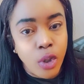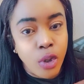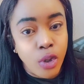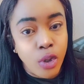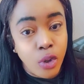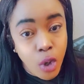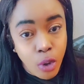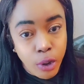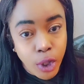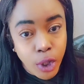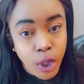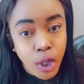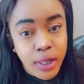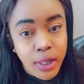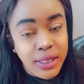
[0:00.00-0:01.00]
go to
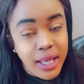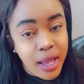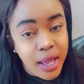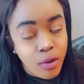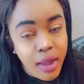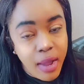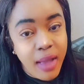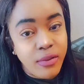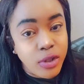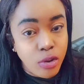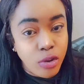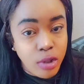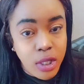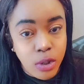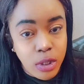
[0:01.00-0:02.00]
her and say, I don't have it,
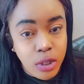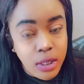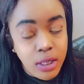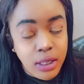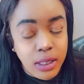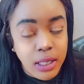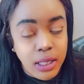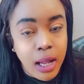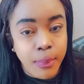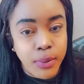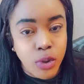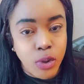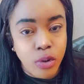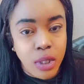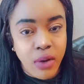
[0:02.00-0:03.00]
so this is an
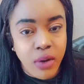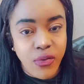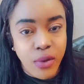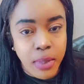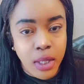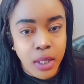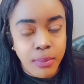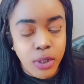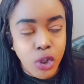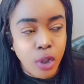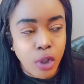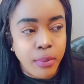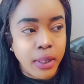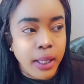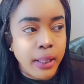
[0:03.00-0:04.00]
opportunity for me to be
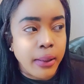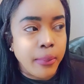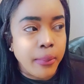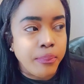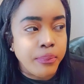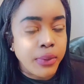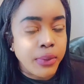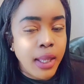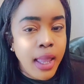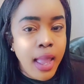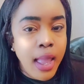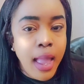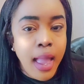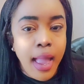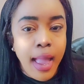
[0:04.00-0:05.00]
terminated.
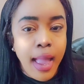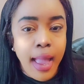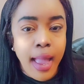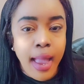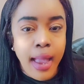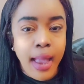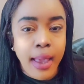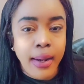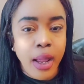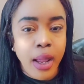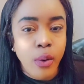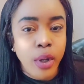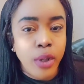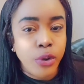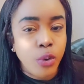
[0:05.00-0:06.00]
And I
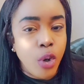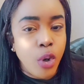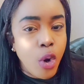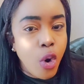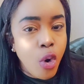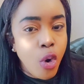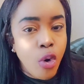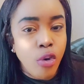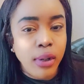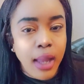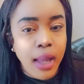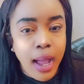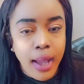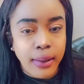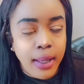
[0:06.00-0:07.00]
went through a whole
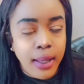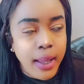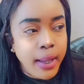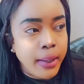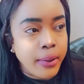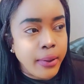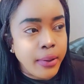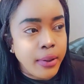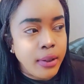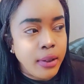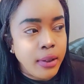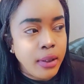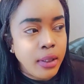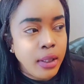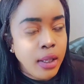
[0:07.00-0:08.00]
lot. Like,
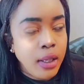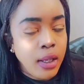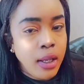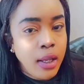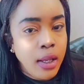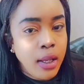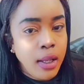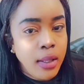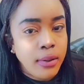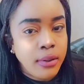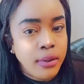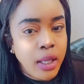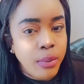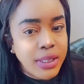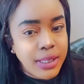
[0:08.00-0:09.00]

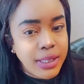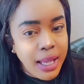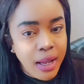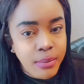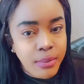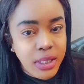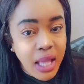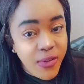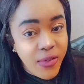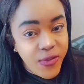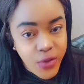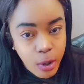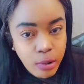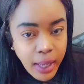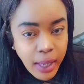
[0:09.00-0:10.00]
there was times I
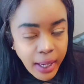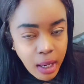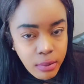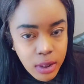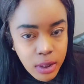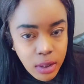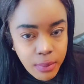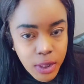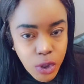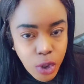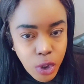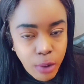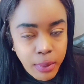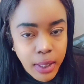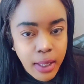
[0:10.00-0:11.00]
felt like I was going to be
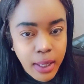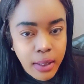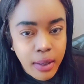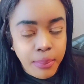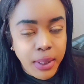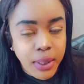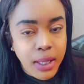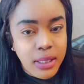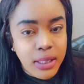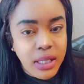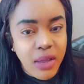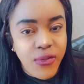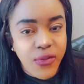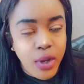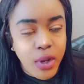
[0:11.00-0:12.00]
terminated because
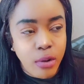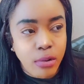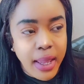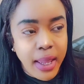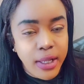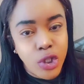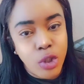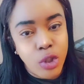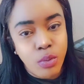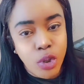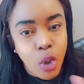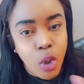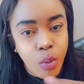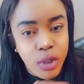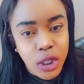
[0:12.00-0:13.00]
I felt like she was
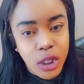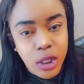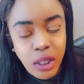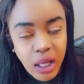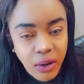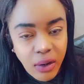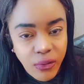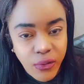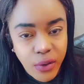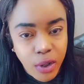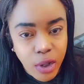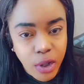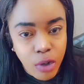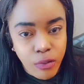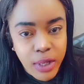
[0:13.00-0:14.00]
always looking for
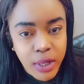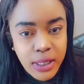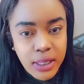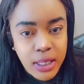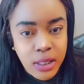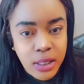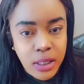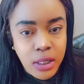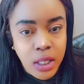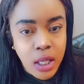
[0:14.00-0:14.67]
a reason.